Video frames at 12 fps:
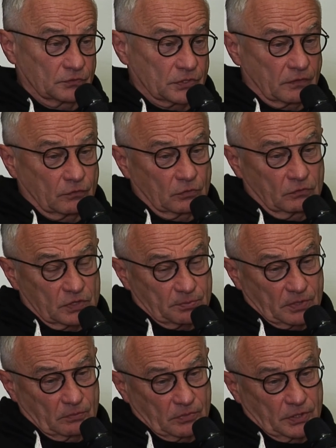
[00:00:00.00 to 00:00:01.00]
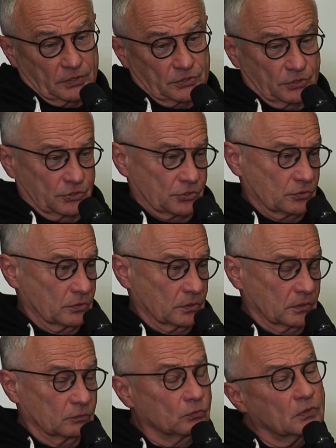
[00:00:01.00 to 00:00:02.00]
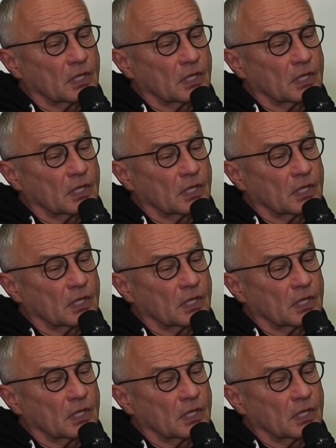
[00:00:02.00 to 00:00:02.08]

Uh, the right bank